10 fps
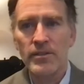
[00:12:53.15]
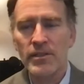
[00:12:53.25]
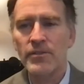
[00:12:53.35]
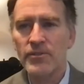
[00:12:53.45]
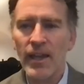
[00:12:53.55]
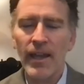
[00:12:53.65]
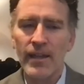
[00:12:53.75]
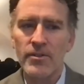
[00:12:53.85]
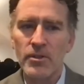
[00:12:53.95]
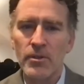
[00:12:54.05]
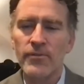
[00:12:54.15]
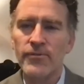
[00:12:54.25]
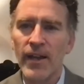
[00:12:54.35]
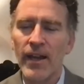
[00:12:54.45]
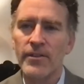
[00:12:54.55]
she said to her
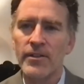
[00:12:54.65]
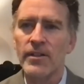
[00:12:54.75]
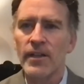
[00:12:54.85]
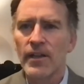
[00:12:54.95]
father,